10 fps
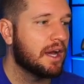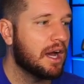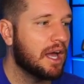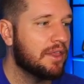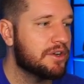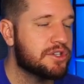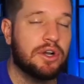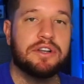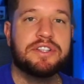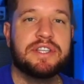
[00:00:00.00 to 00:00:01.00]
There's
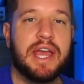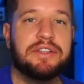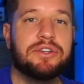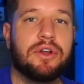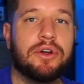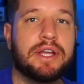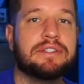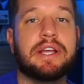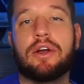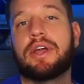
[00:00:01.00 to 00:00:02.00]
certain sets you go
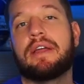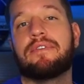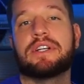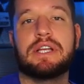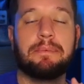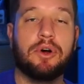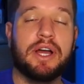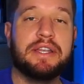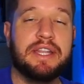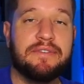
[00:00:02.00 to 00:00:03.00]
against, like, okay, for example,
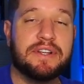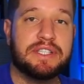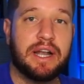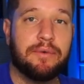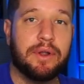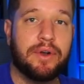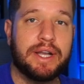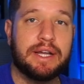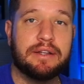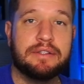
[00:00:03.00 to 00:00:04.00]
a defense that I run right
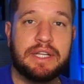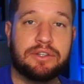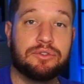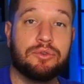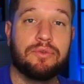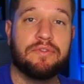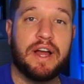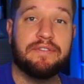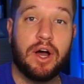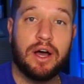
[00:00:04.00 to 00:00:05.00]
now, nickel
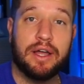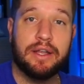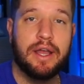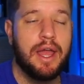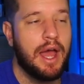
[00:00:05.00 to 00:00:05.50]
2-4-5 odd,